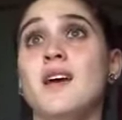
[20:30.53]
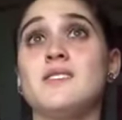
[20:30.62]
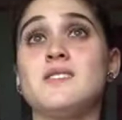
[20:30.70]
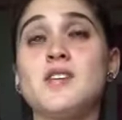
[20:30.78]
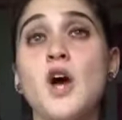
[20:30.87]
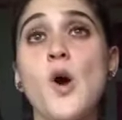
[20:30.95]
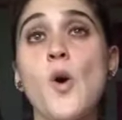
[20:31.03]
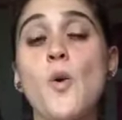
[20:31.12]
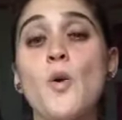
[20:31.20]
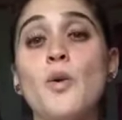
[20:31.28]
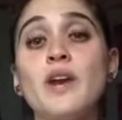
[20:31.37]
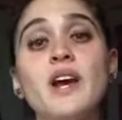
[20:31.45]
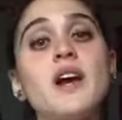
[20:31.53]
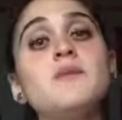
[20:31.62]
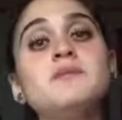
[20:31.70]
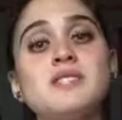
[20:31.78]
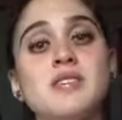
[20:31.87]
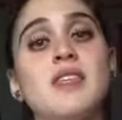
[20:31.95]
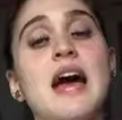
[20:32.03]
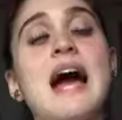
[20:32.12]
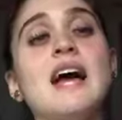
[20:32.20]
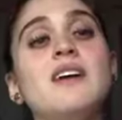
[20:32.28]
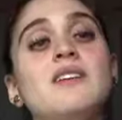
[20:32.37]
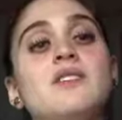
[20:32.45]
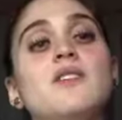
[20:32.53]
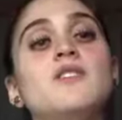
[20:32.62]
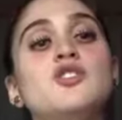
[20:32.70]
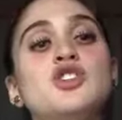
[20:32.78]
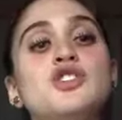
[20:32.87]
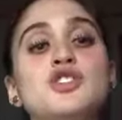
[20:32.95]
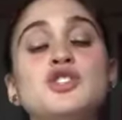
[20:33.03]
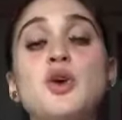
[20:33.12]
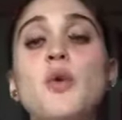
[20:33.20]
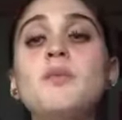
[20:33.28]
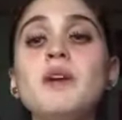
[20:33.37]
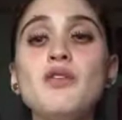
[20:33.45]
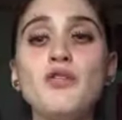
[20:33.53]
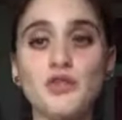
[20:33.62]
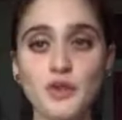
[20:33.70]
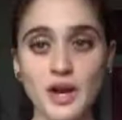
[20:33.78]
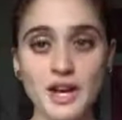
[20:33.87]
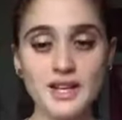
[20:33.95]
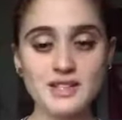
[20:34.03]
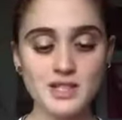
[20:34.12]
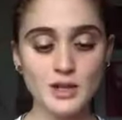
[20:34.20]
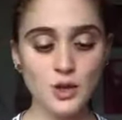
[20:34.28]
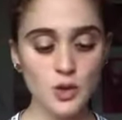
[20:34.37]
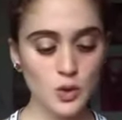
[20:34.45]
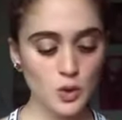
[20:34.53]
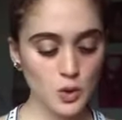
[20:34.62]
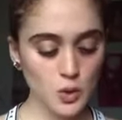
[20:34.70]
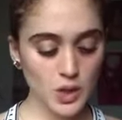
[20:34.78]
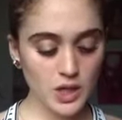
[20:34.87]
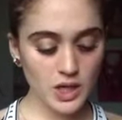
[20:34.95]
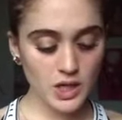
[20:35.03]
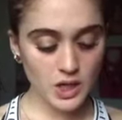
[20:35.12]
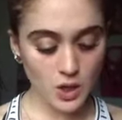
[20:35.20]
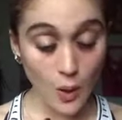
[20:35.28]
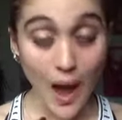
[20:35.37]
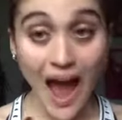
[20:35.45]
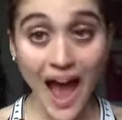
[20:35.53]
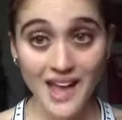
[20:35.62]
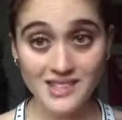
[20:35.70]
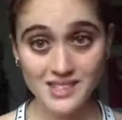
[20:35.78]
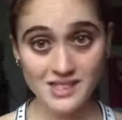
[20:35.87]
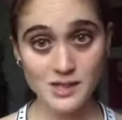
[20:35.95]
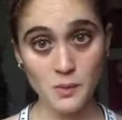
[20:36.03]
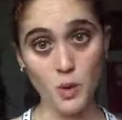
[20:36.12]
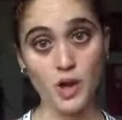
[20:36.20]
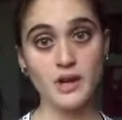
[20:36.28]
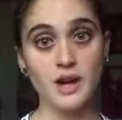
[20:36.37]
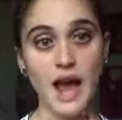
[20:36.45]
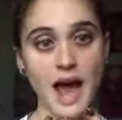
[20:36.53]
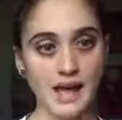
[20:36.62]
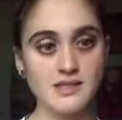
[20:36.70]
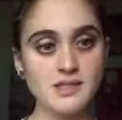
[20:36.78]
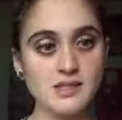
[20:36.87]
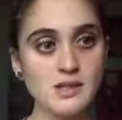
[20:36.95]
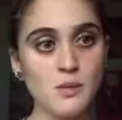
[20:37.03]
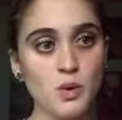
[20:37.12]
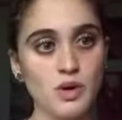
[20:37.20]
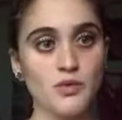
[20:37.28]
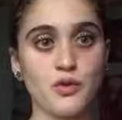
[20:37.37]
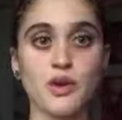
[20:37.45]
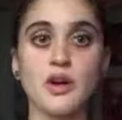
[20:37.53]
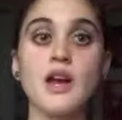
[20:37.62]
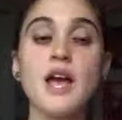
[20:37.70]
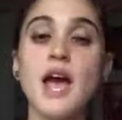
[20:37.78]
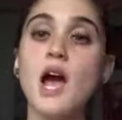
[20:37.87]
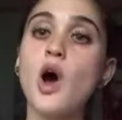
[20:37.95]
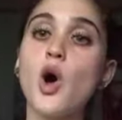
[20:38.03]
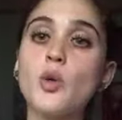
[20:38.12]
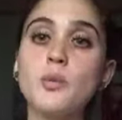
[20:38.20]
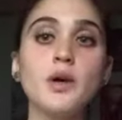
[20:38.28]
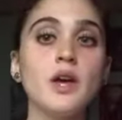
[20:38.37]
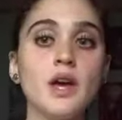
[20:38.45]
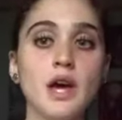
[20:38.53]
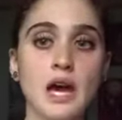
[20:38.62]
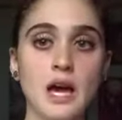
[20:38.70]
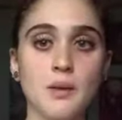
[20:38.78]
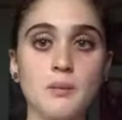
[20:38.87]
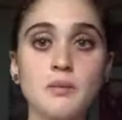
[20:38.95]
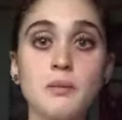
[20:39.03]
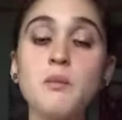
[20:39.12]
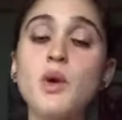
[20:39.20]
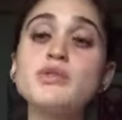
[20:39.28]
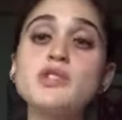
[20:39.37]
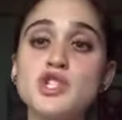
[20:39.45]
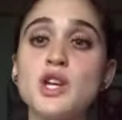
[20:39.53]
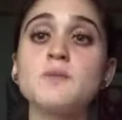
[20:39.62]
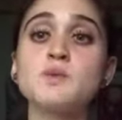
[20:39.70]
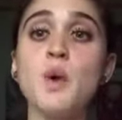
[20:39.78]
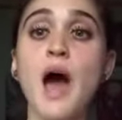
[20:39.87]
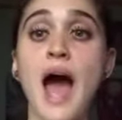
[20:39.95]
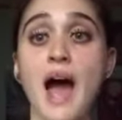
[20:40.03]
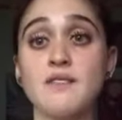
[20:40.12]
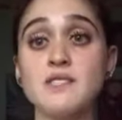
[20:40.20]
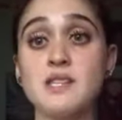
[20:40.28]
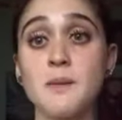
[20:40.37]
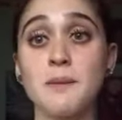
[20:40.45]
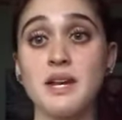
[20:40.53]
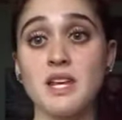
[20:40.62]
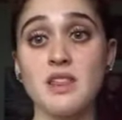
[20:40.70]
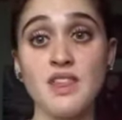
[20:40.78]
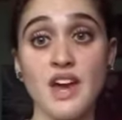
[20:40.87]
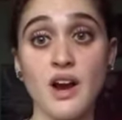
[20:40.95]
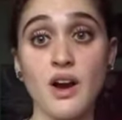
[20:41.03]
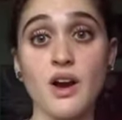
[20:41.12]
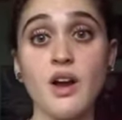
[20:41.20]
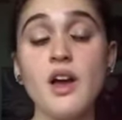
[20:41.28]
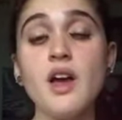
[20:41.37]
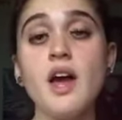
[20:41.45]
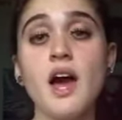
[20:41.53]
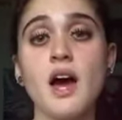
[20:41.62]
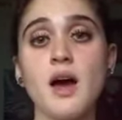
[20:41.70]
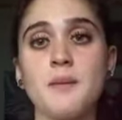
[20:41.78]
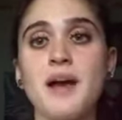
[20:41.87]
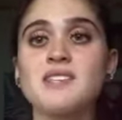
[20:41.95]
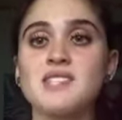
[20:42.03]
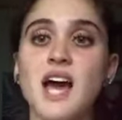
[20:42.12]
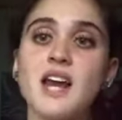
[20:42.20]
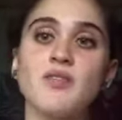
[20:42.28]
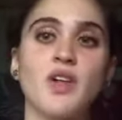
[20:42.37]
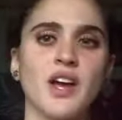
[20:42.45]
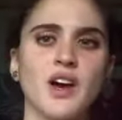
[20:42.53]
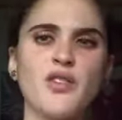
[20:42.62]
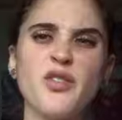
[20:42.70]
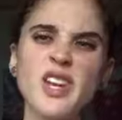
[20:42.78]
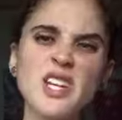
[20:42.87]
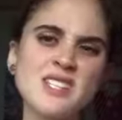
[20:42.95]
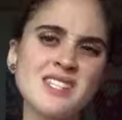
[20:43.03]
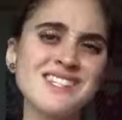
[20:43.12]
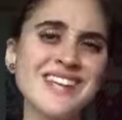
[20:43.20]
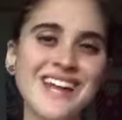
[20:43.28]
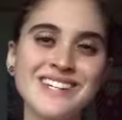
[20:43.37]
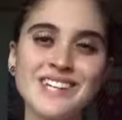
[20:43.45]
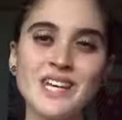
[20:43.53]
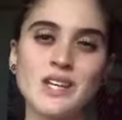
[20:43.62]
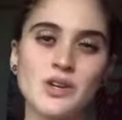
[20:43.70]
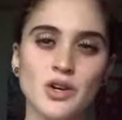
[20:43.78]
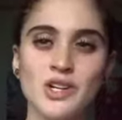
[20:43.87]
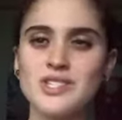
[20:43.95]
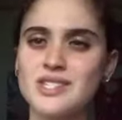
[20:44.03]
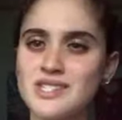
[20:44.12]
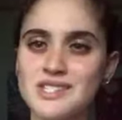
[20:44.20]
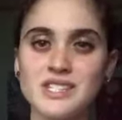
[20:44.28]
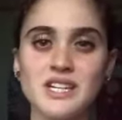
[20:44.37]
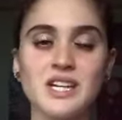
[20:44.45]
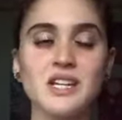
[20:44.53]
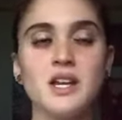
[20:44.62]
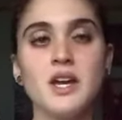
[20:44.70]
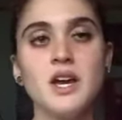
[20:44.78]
So when it comes to that, just don't be afraid to, you know, ask someone for help. Most gyms will have somebody there as kind of like a fitness attendant or assistant.